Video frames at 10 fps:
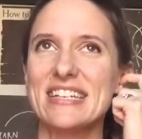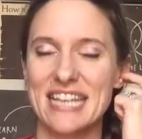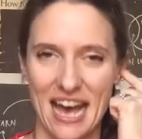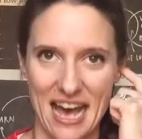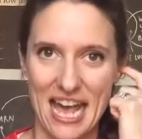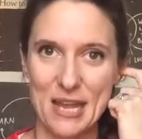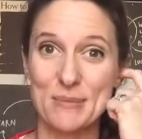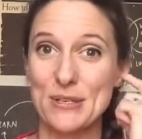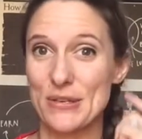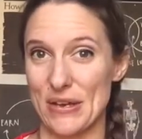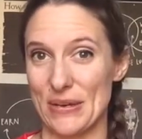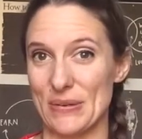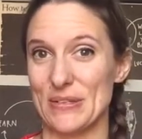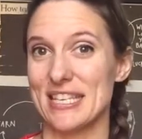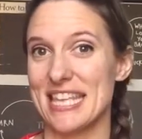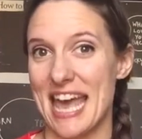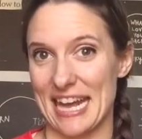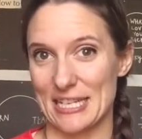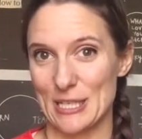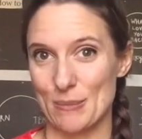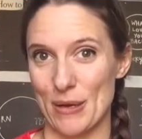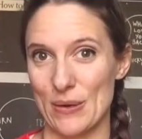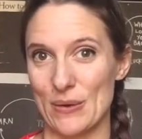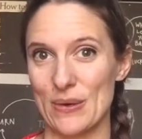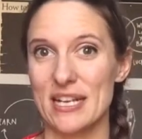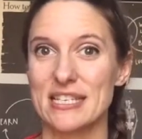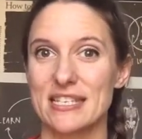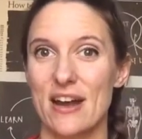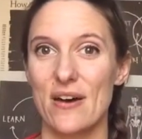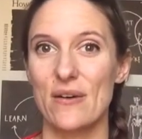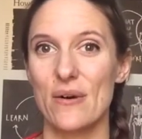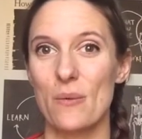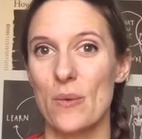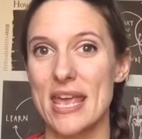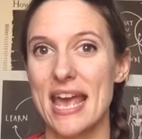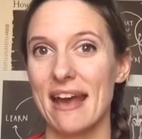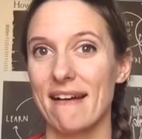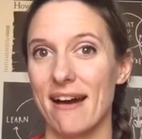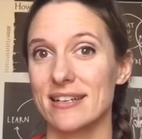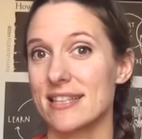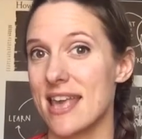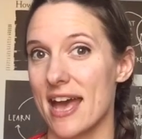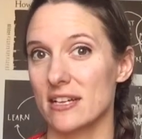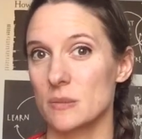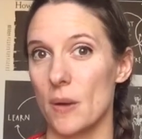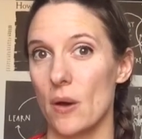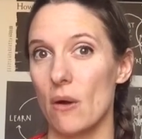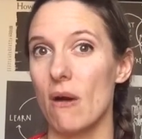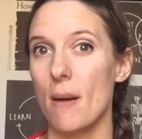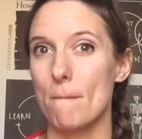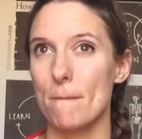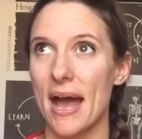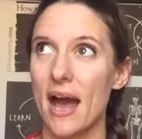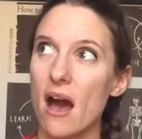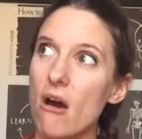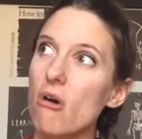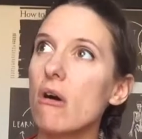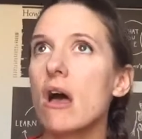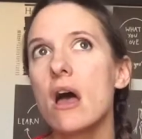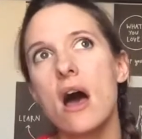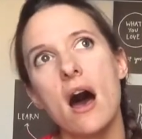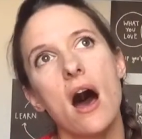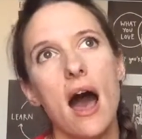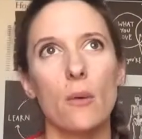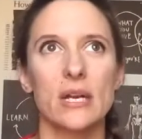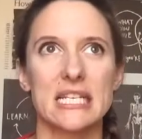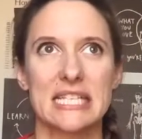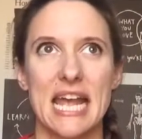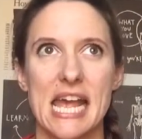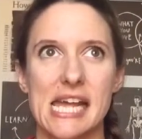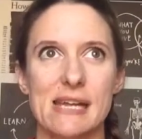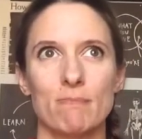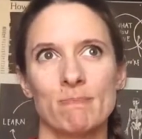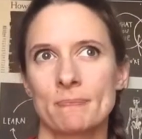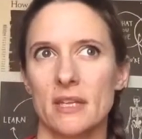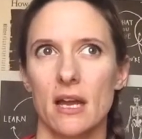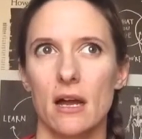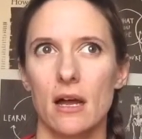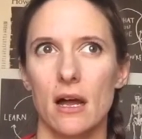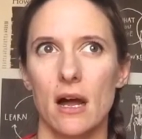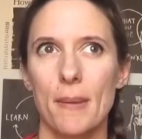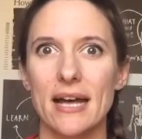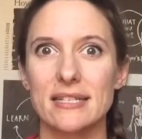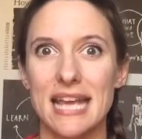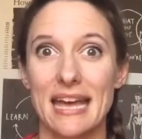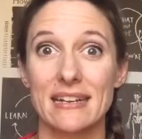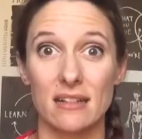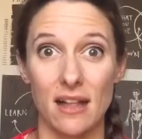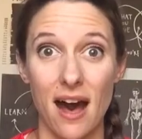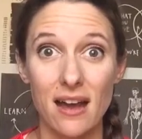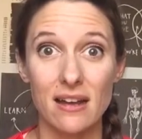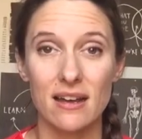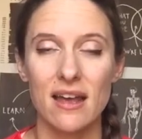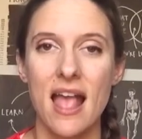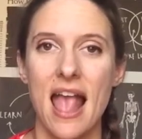time to go to the expo. So we had got to the expo about, I wanna say about ten o'clock,